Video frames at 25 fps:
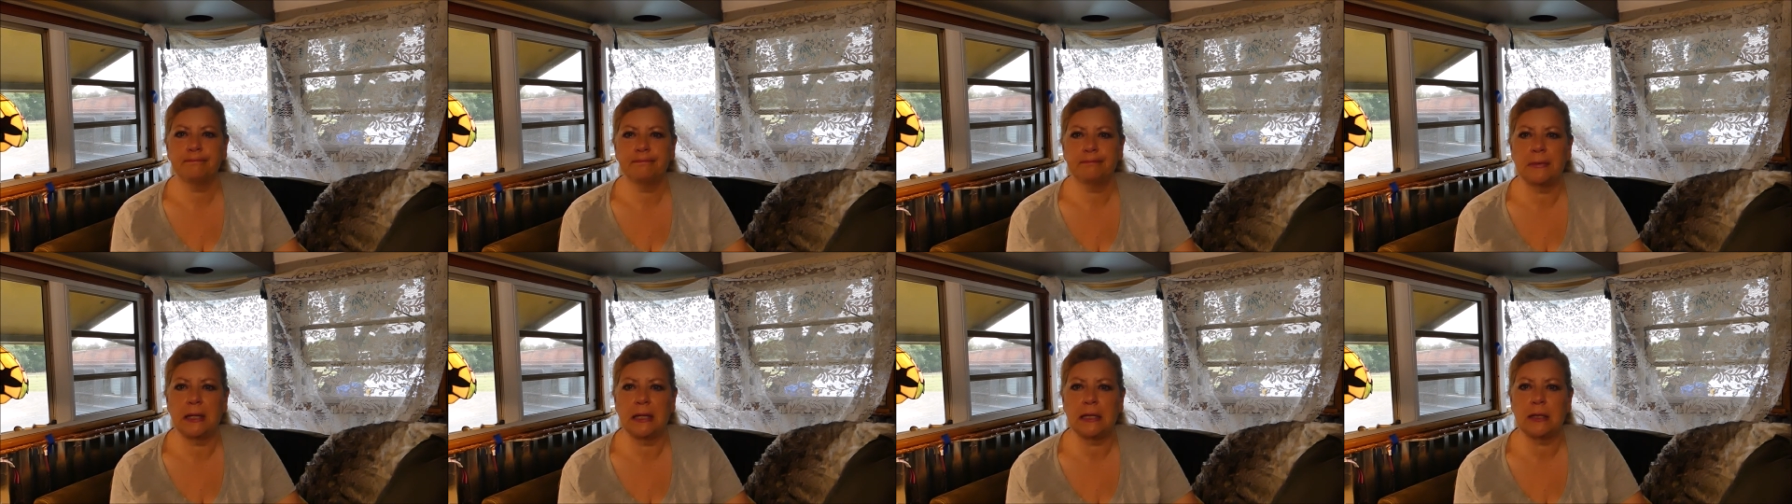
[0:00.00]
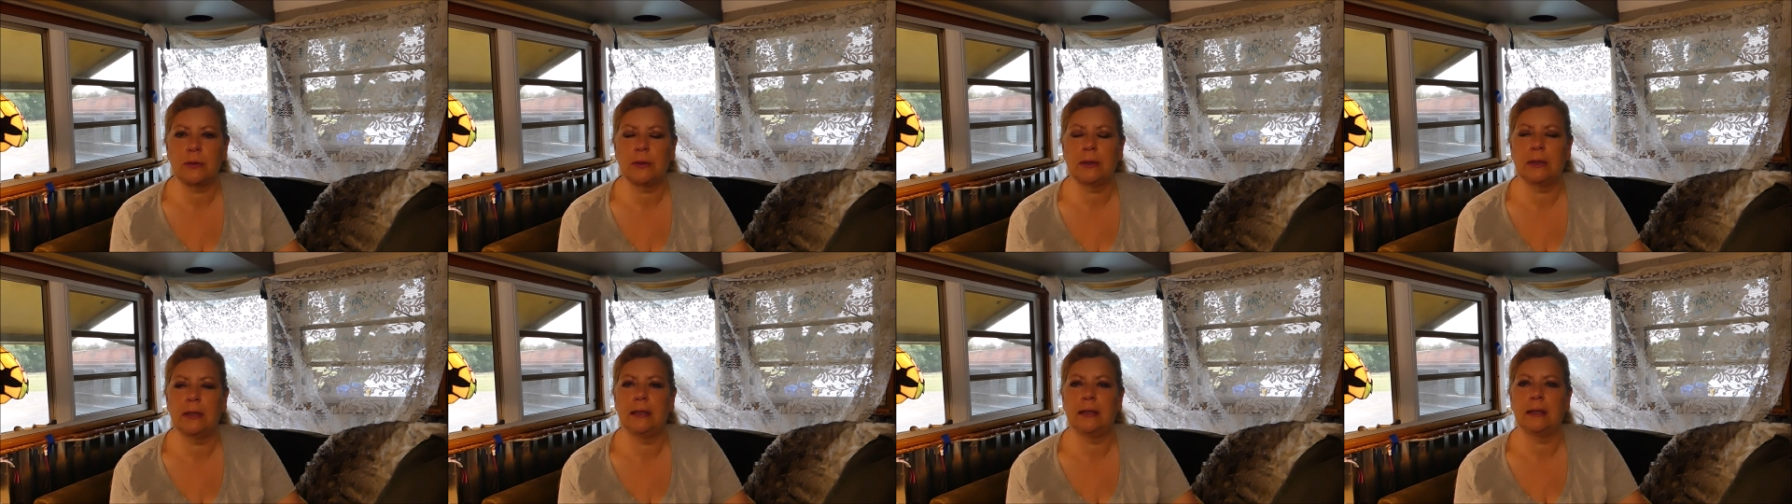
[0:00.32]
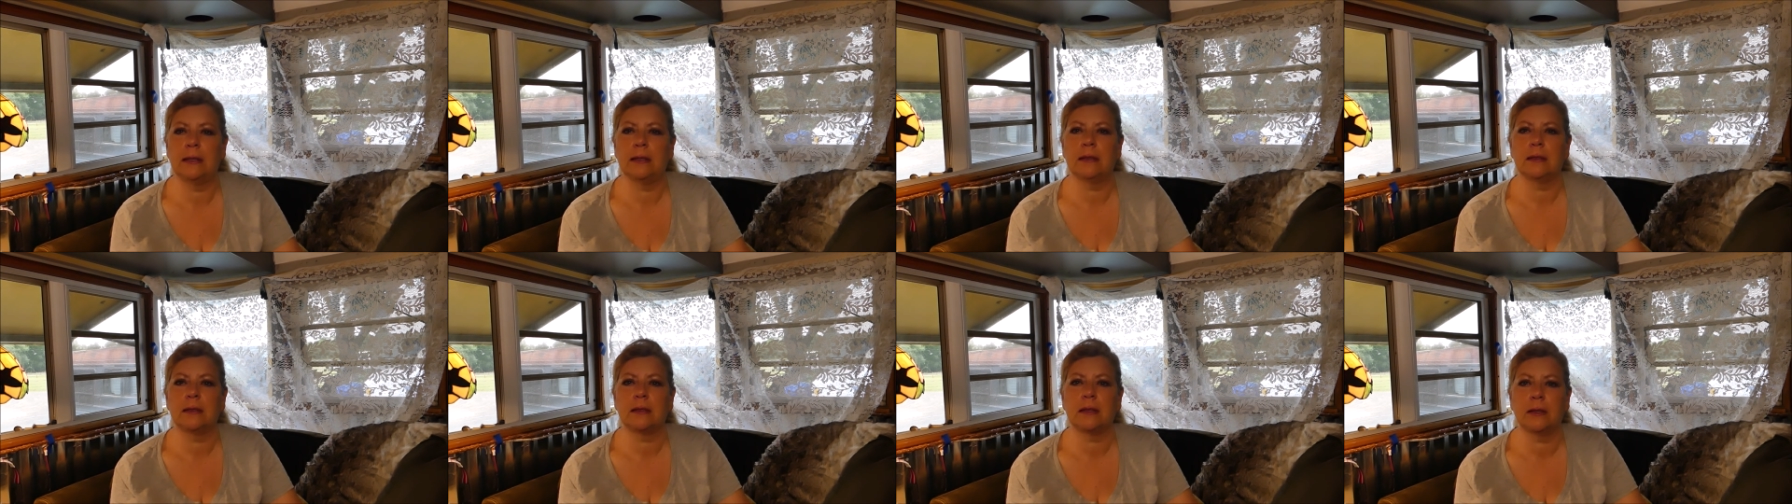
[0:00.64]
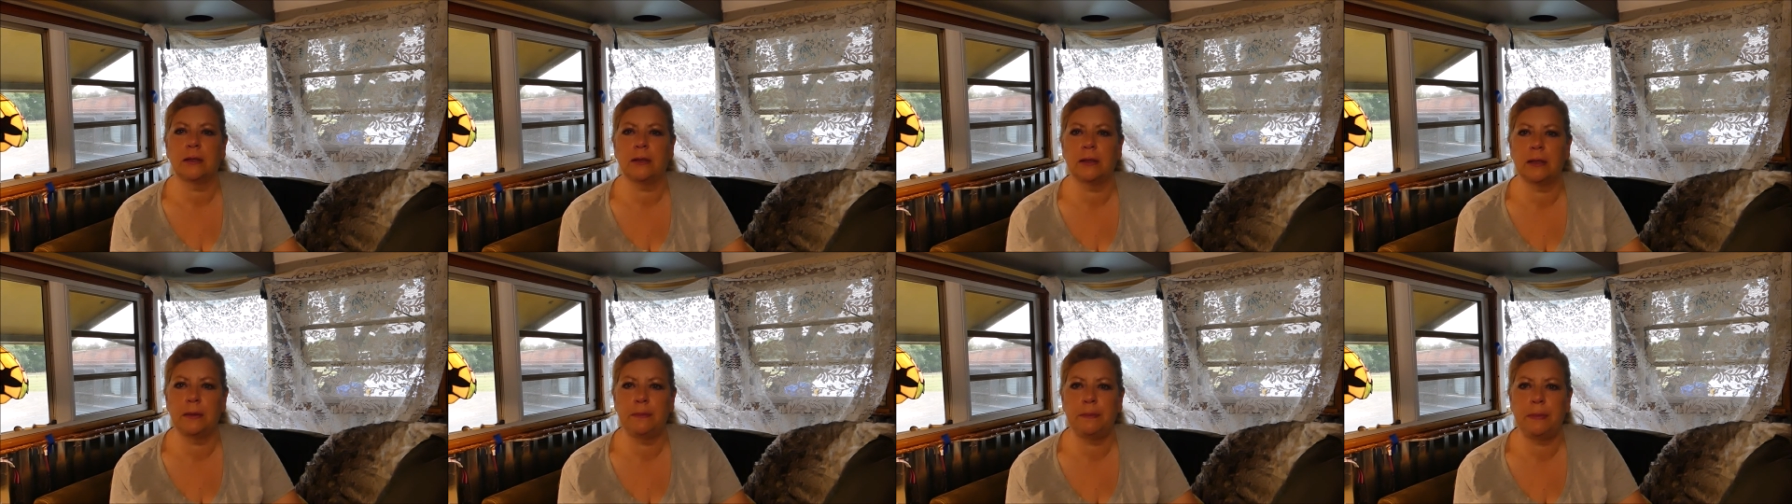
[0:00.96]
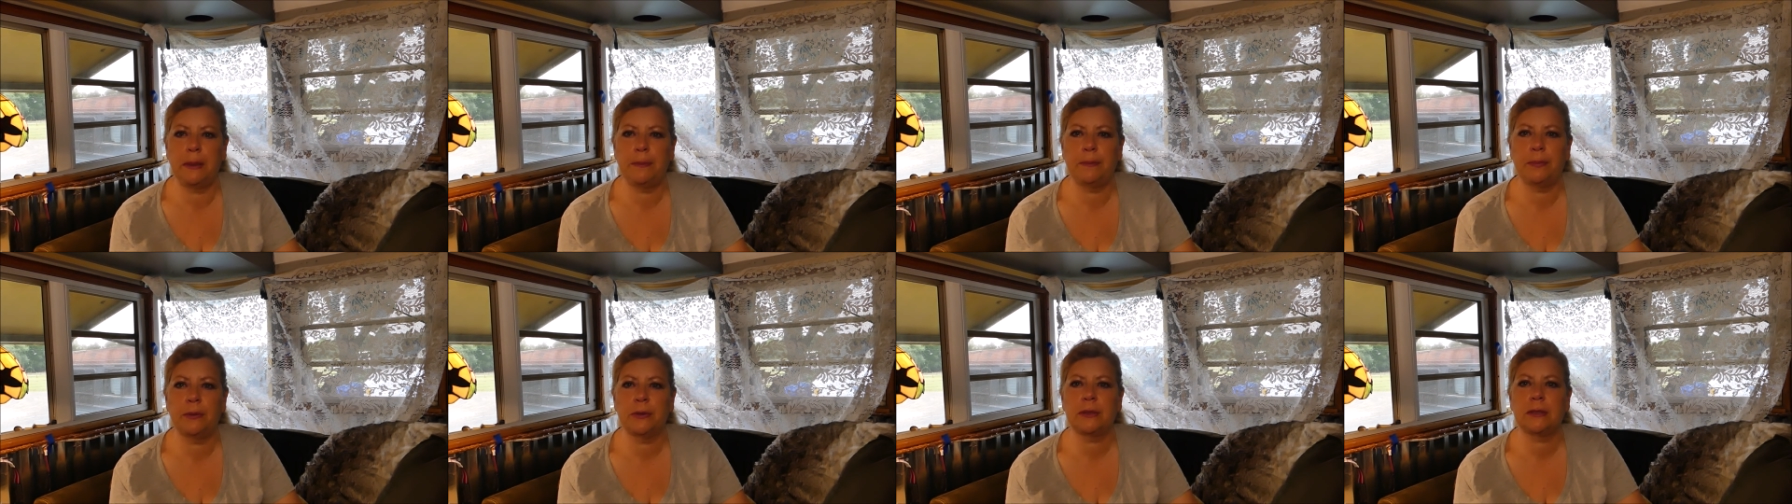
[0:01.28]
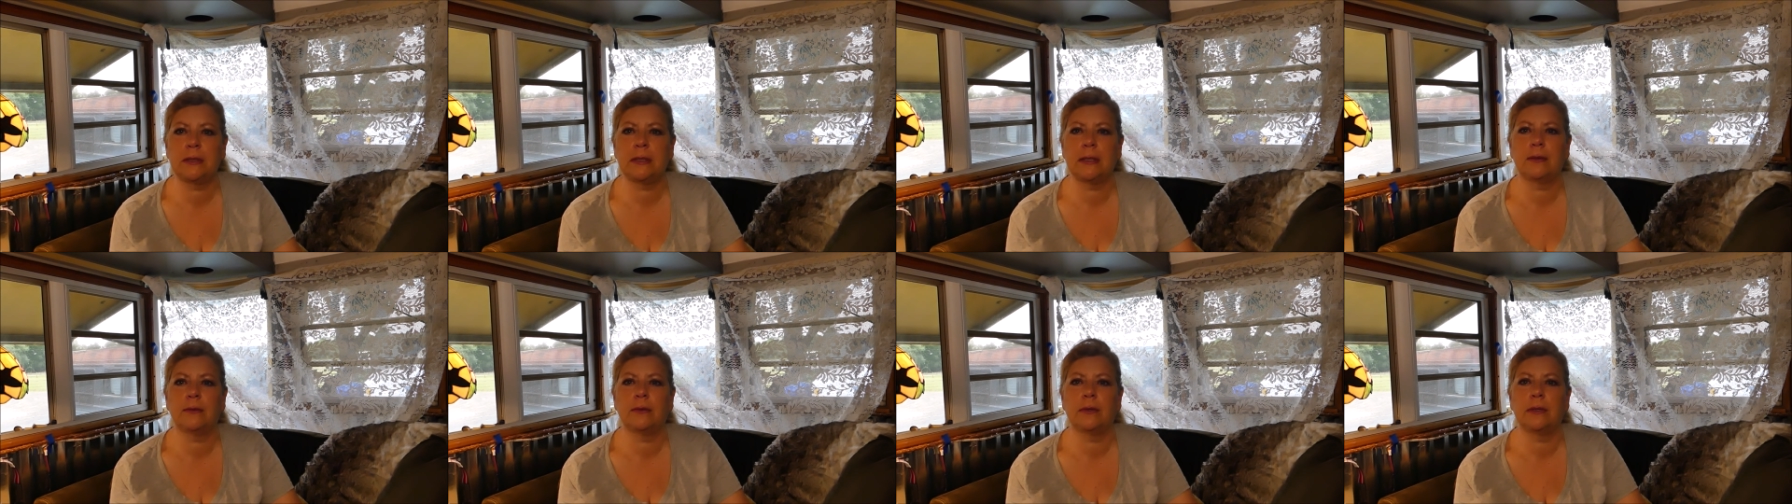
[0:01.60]
That's what it is. The good people
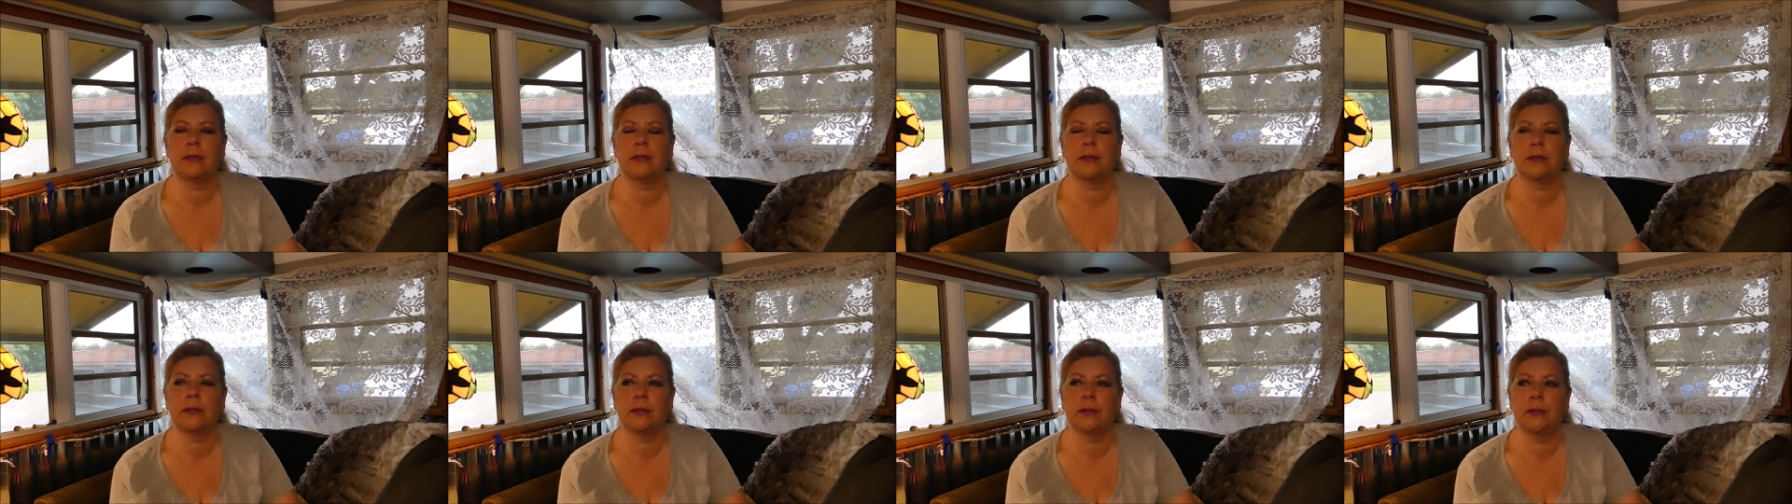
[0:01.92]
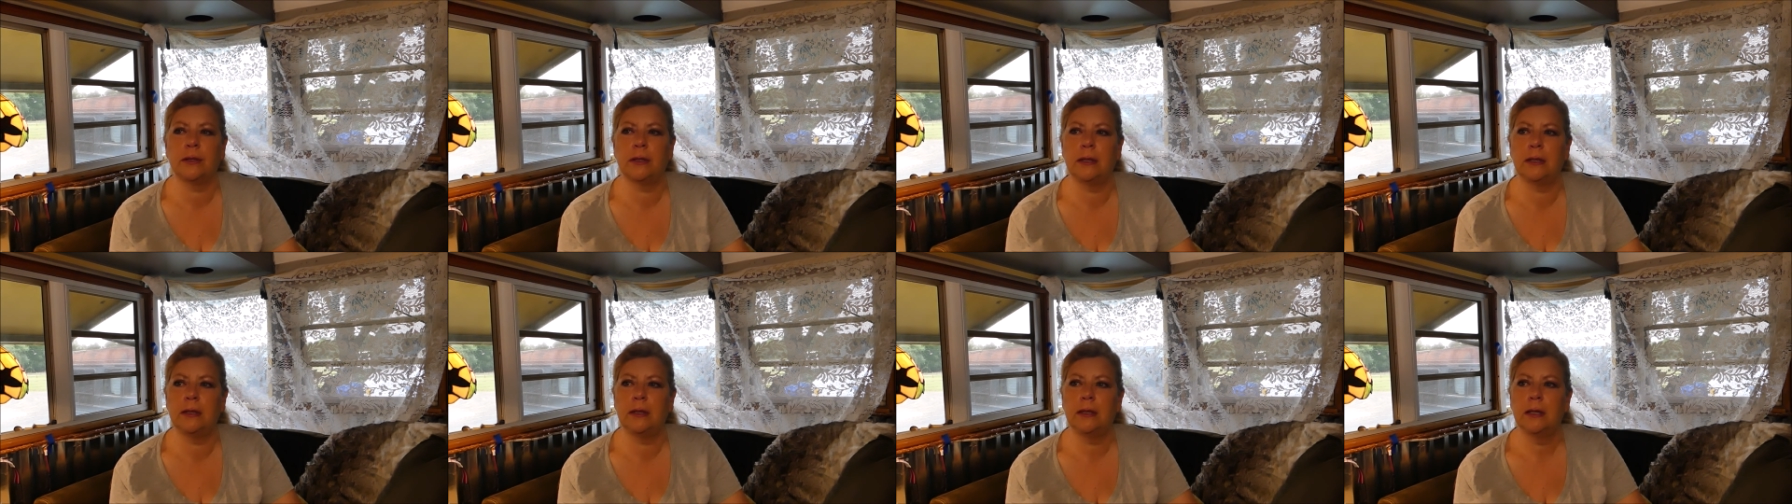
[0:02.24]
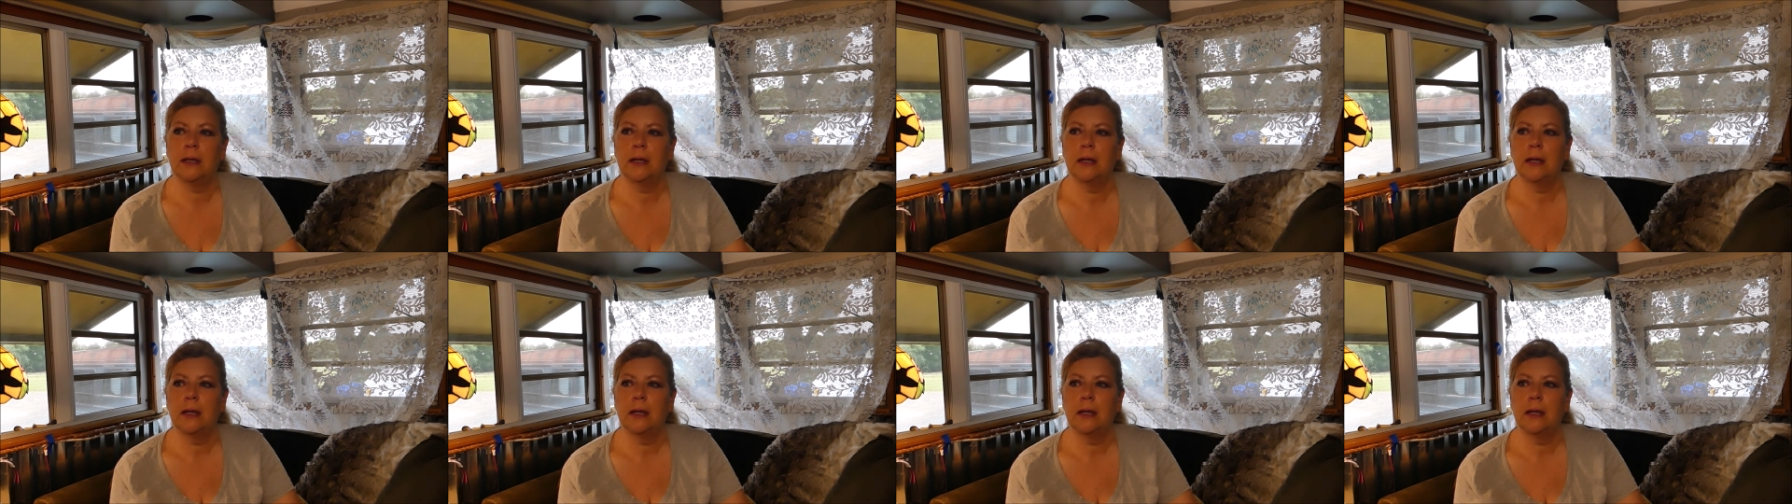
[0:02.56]
stick with the good.